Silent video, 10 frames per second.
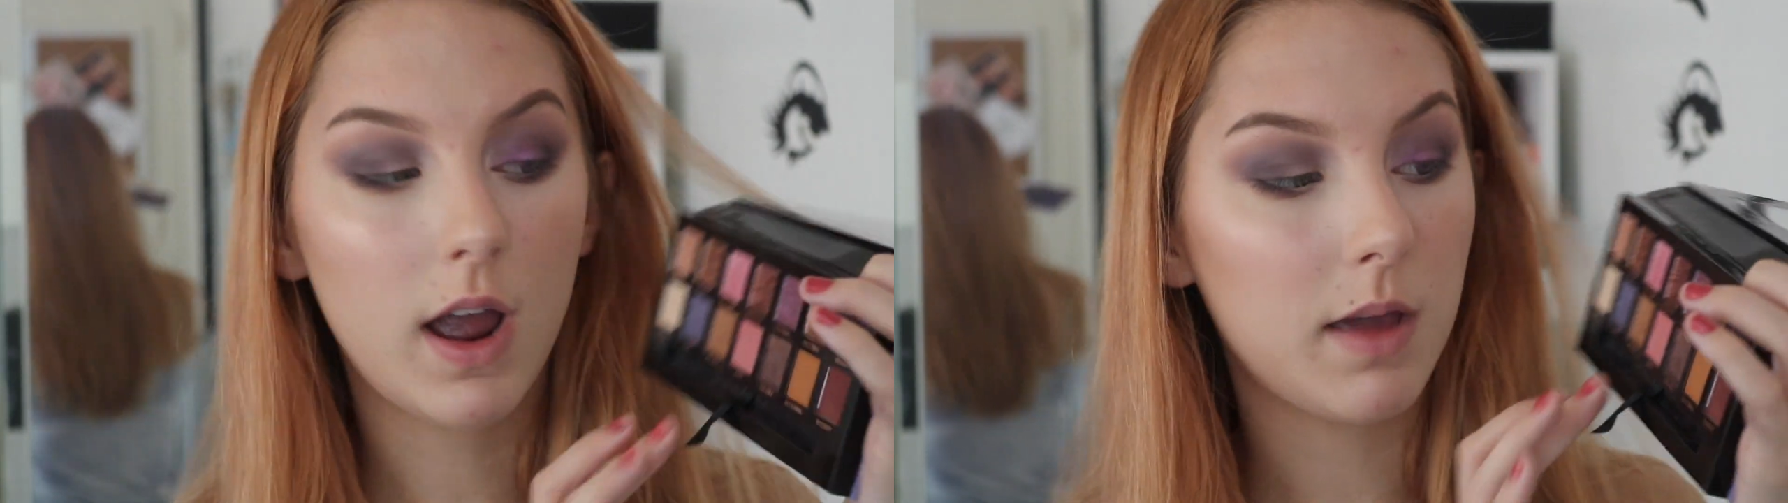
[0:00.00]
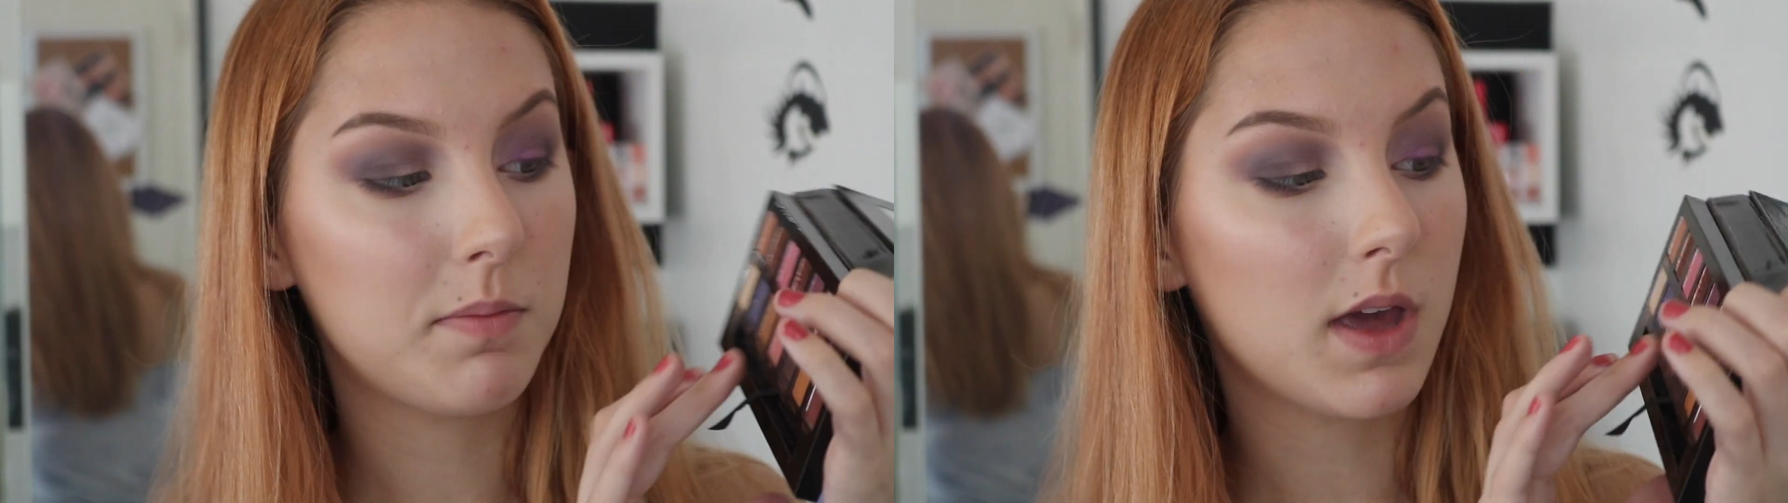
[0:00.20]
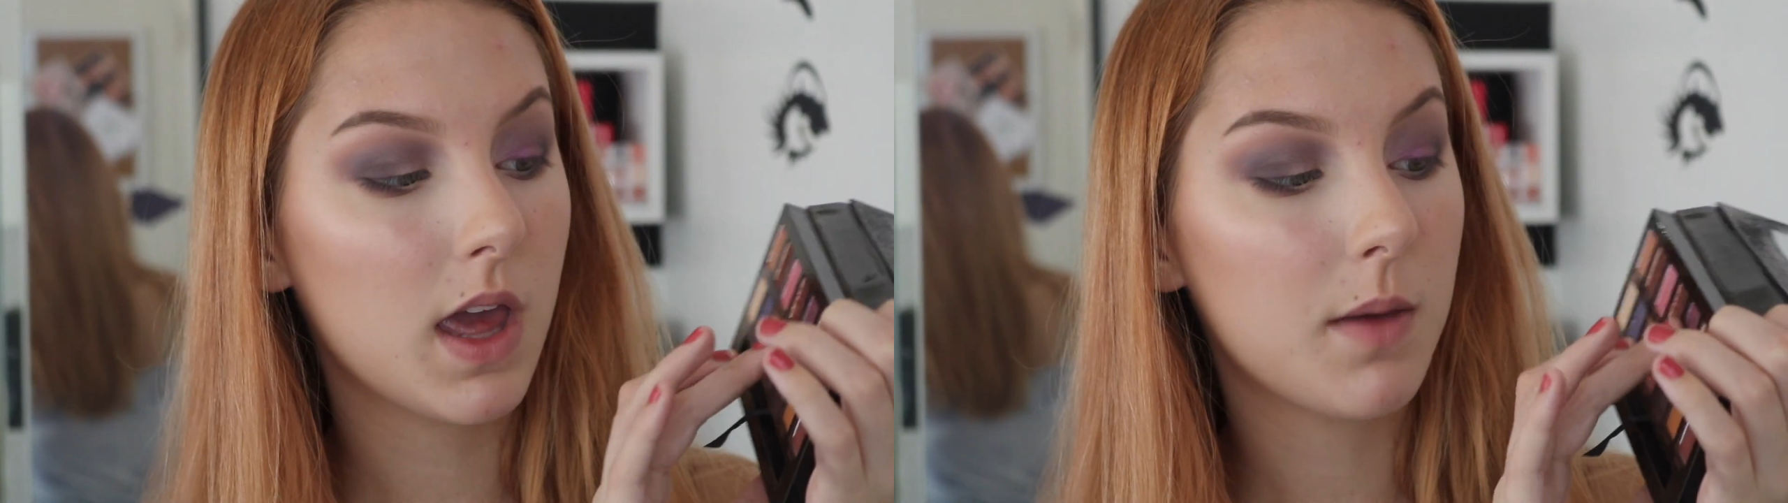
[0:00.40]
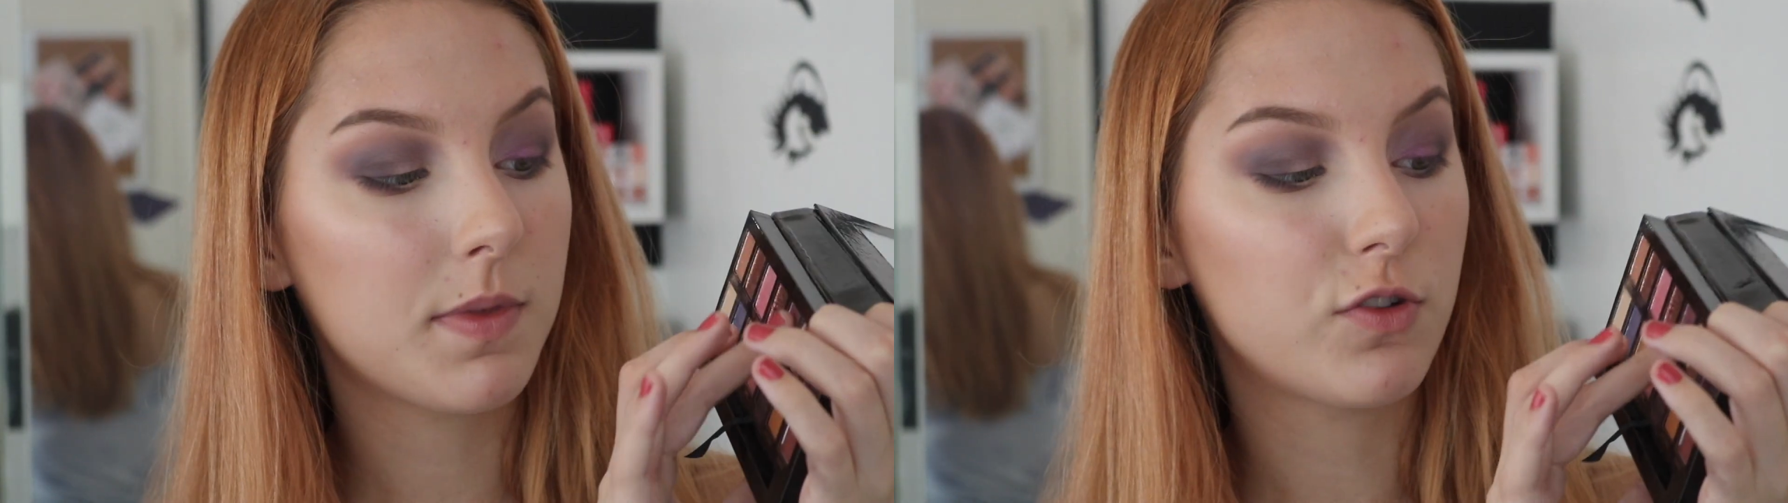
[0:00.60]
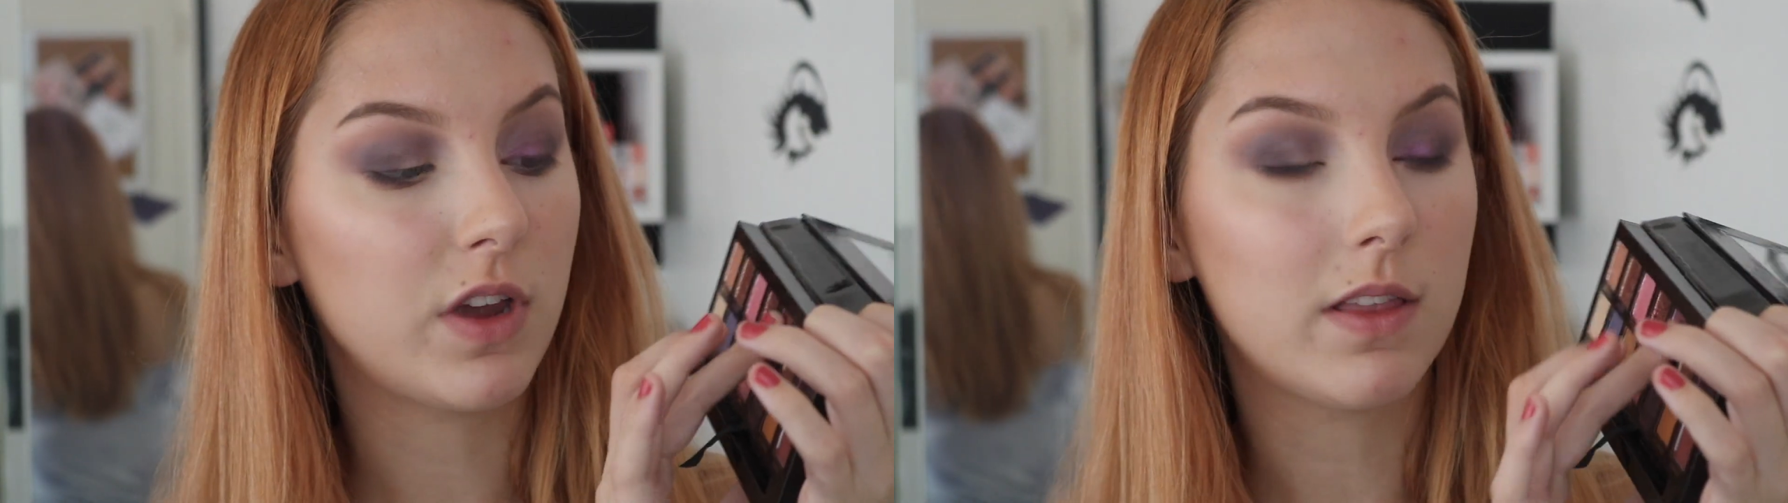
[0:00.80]
I am picking up
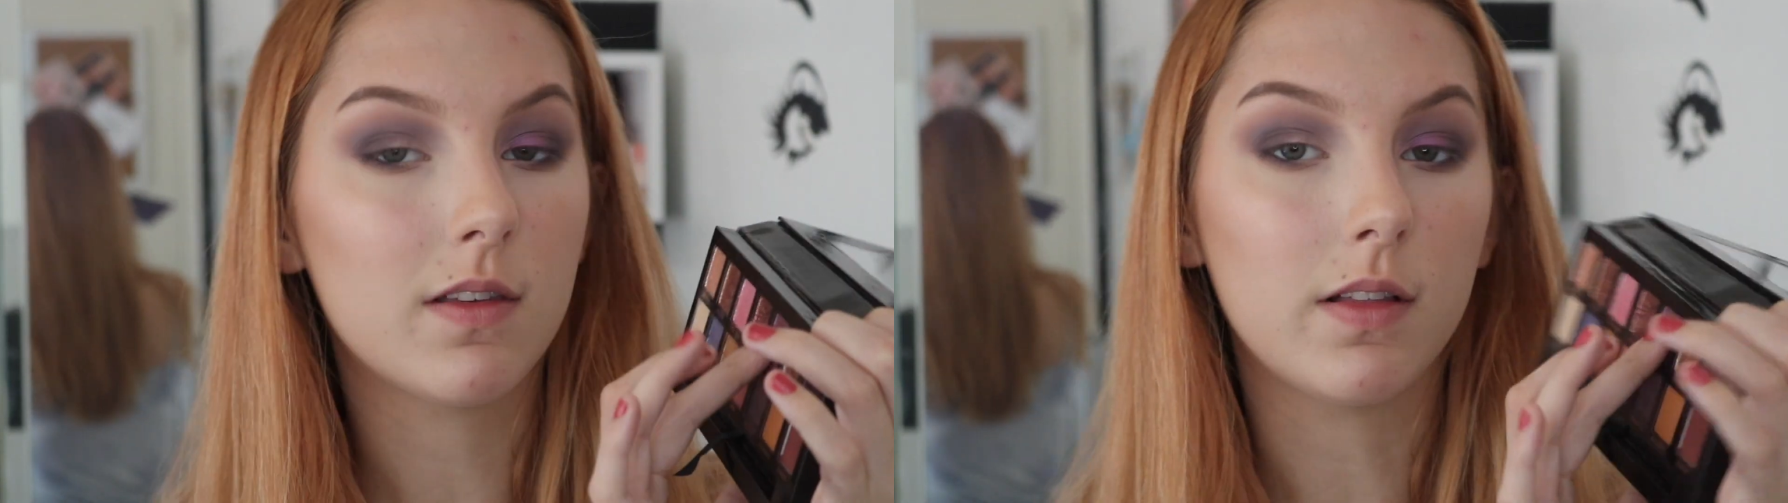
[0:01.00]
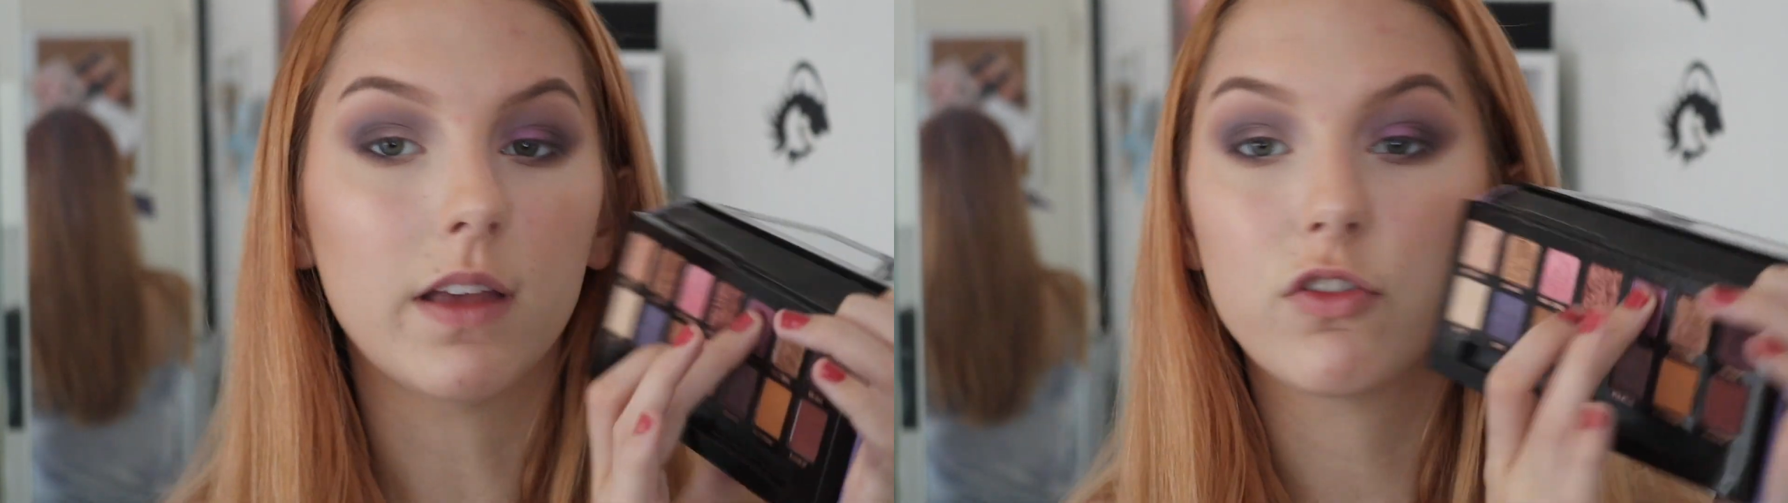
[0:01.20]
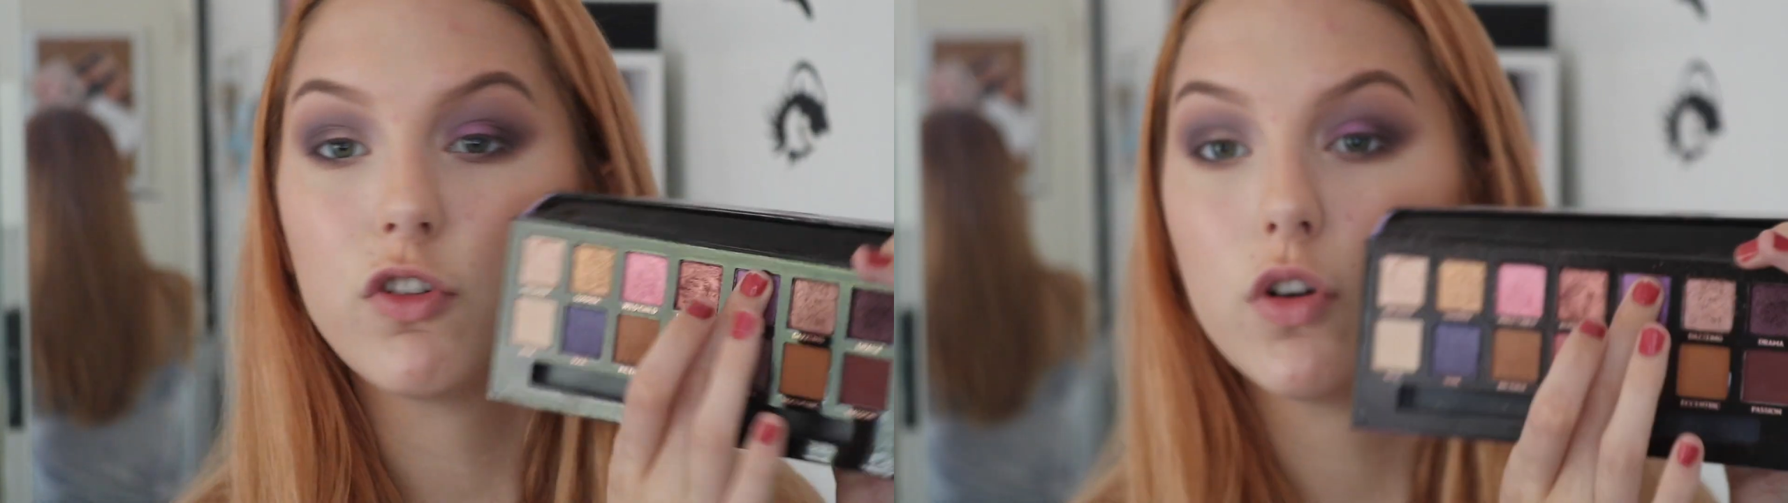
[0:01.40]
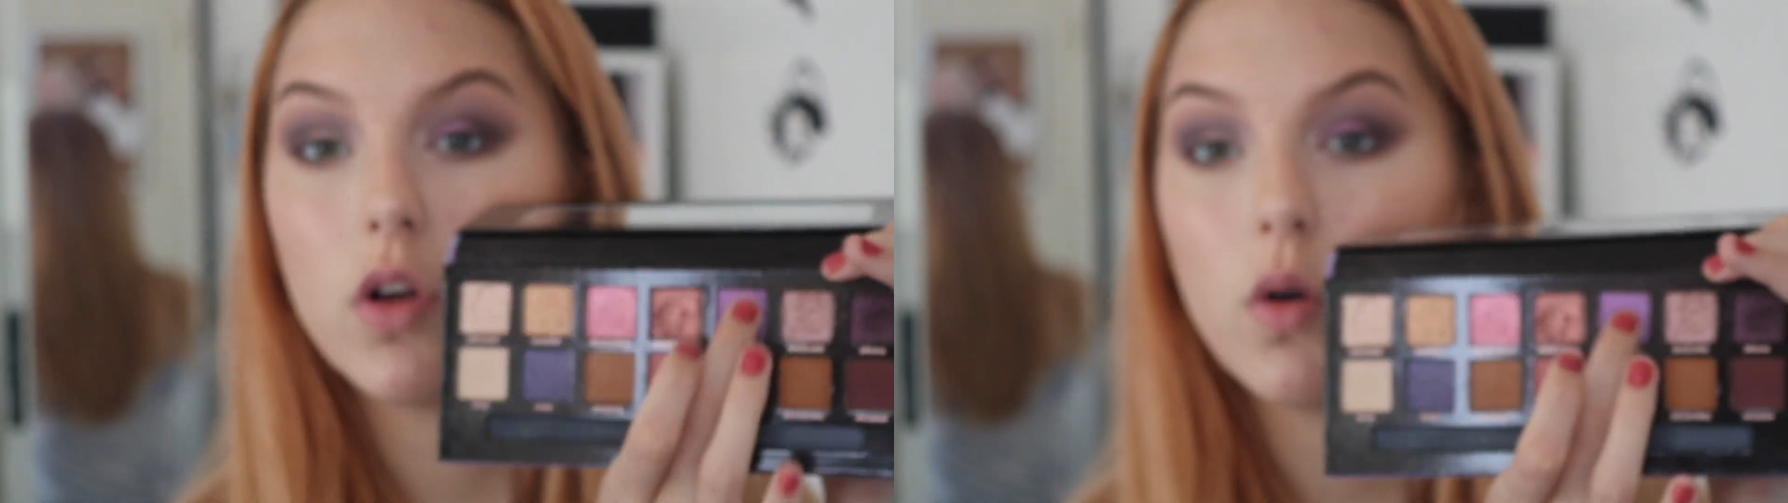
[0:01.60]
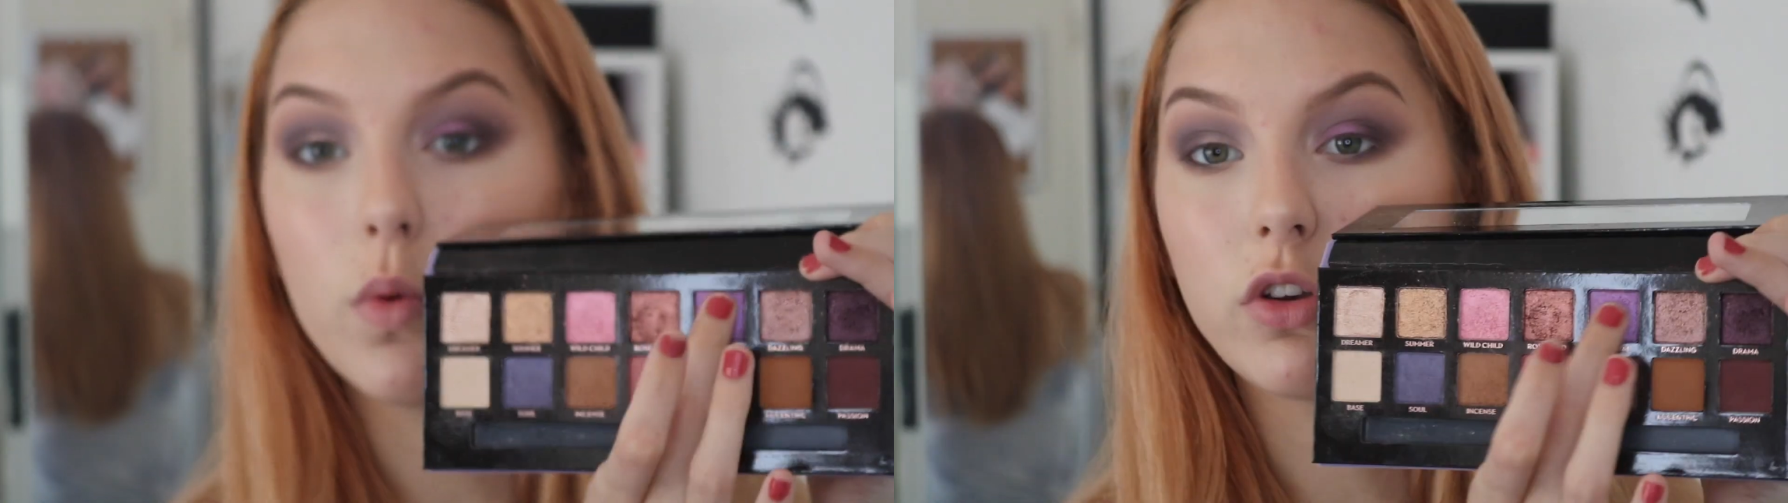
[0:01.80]
the shade
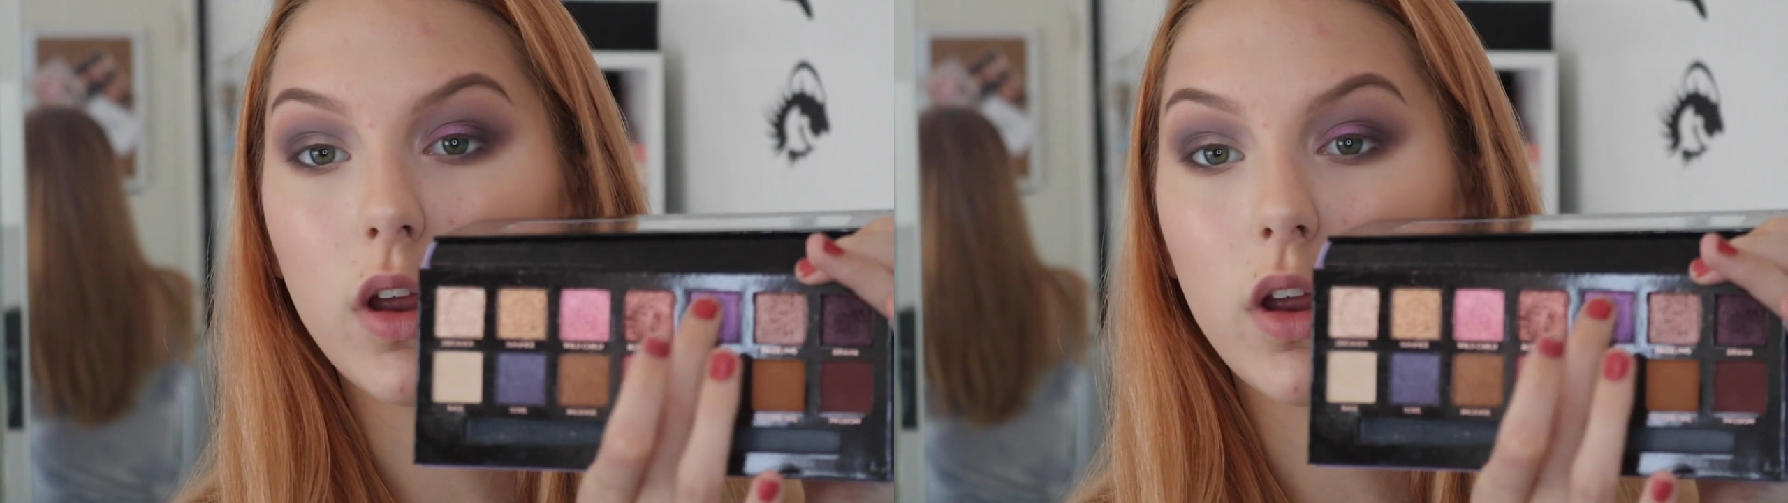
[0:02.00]
Celestial, which